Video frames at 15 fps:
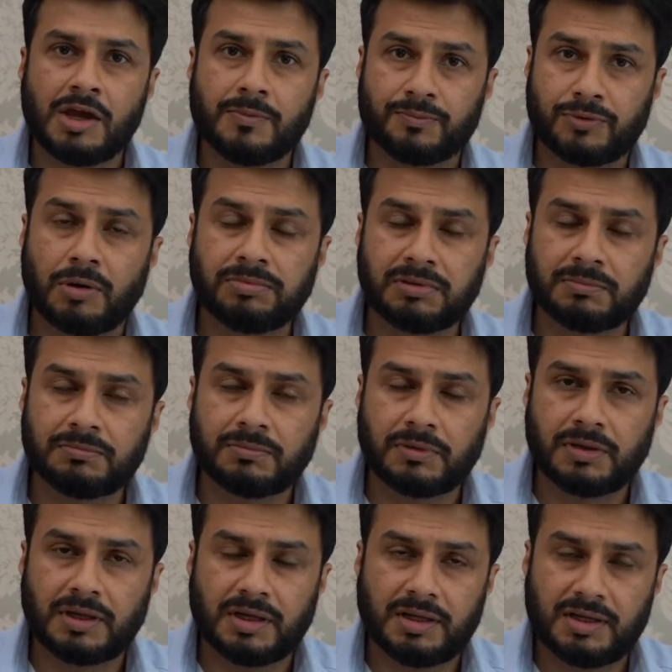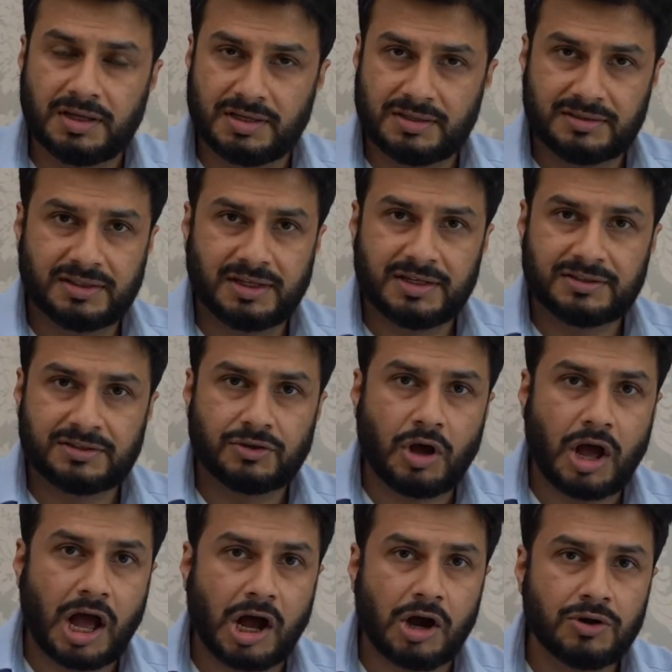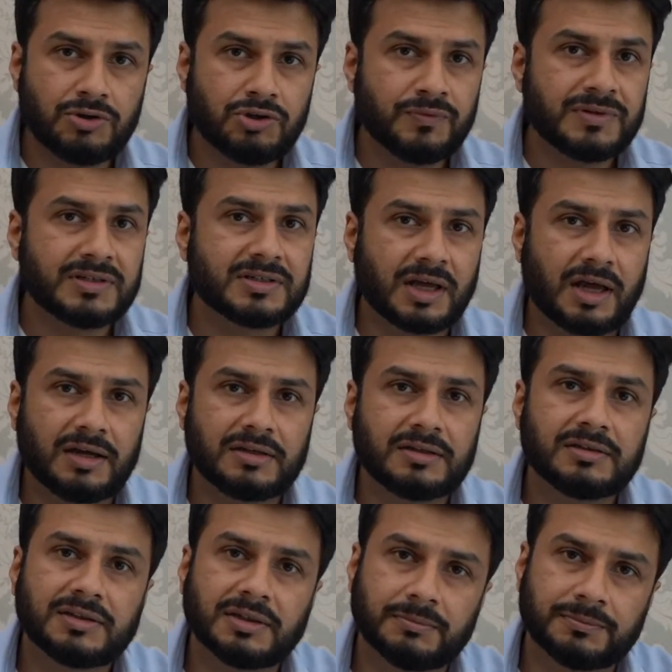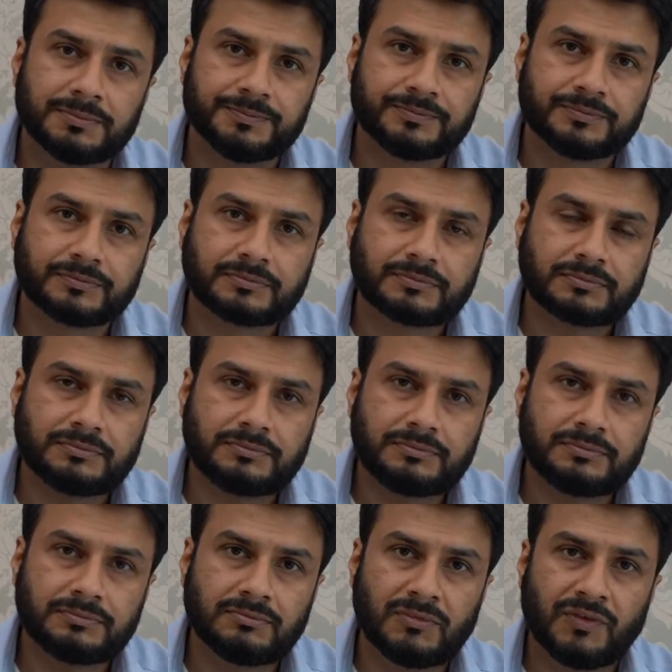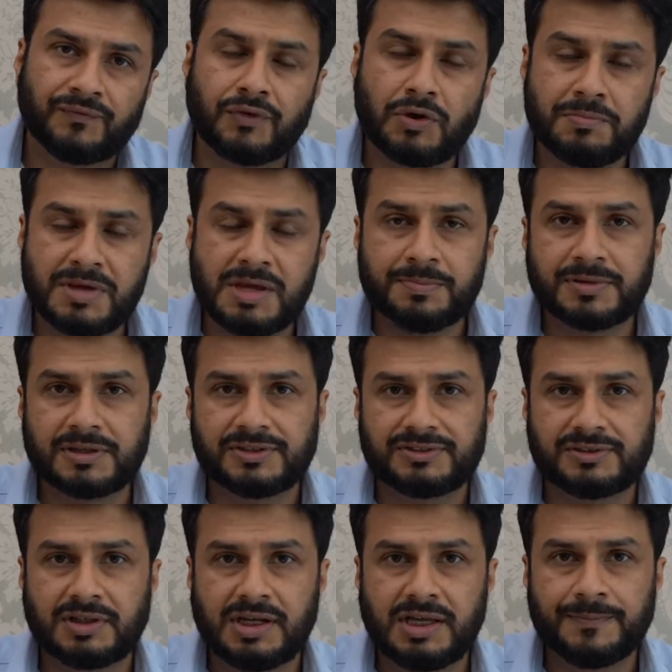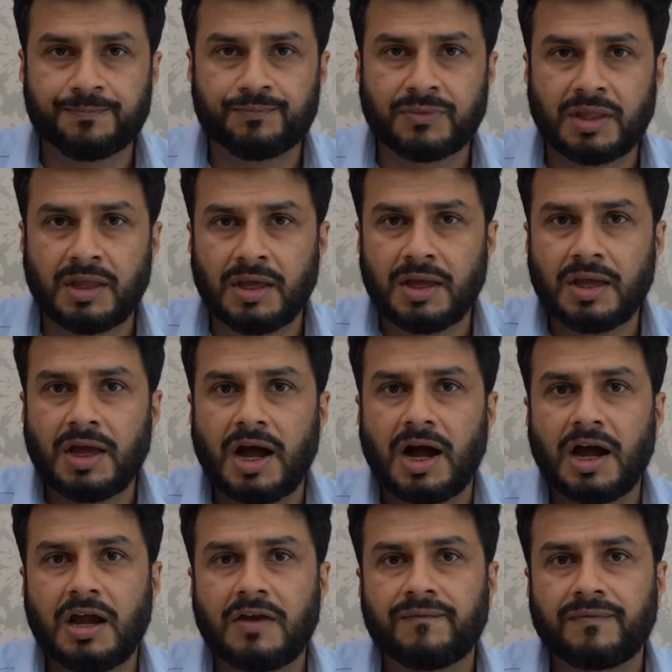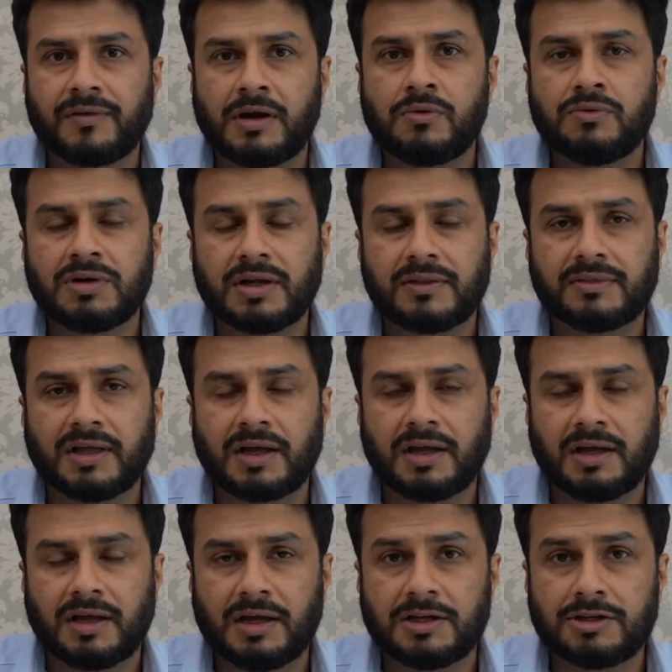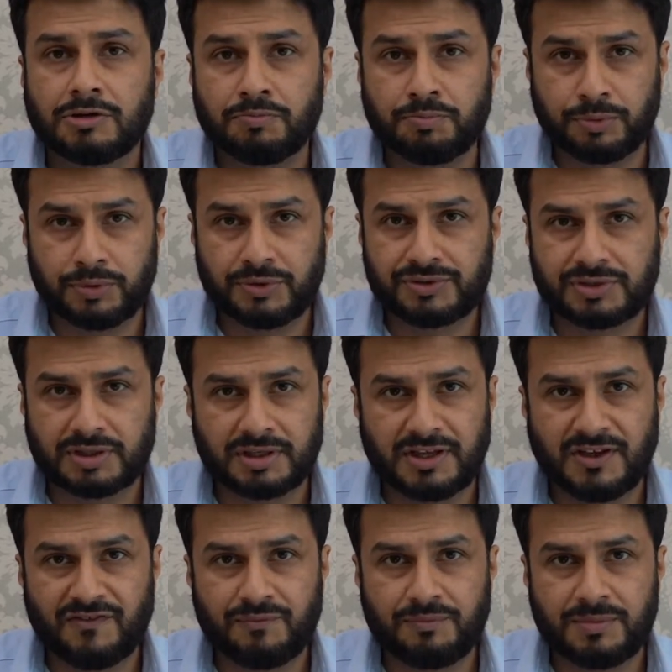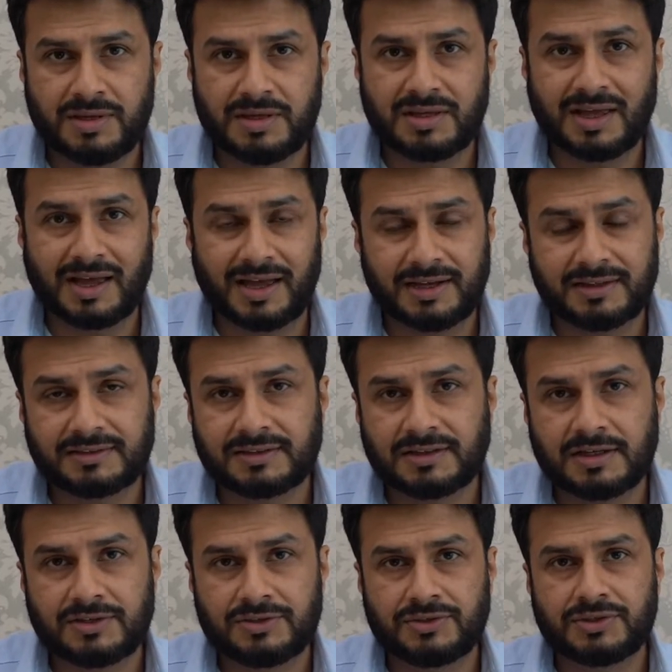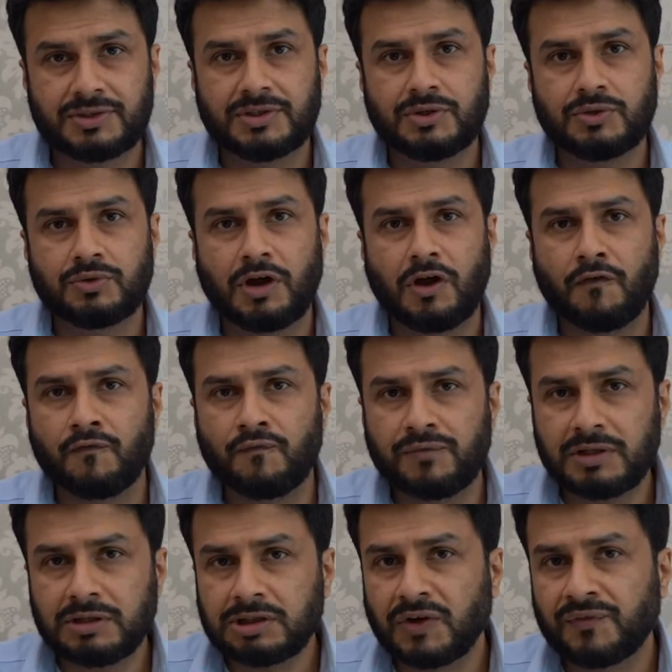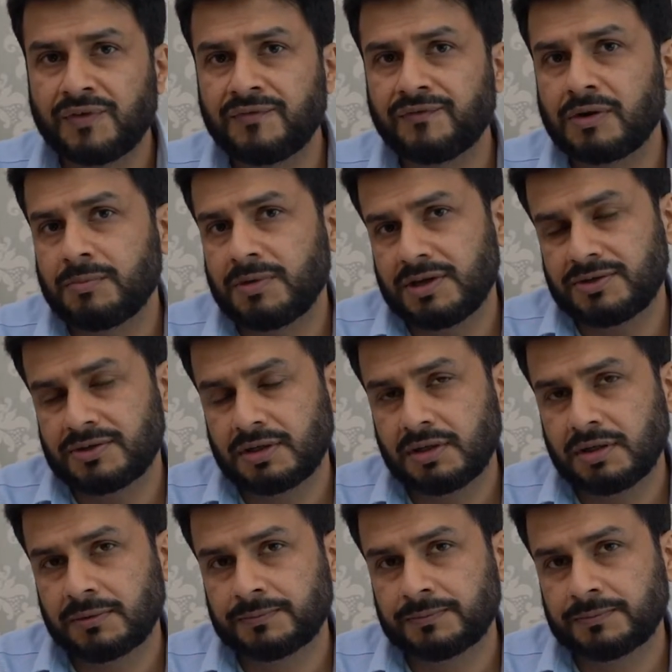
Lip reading: Problem is this, so how do we tackle them? For me personally, I found that books give me access to wealth of information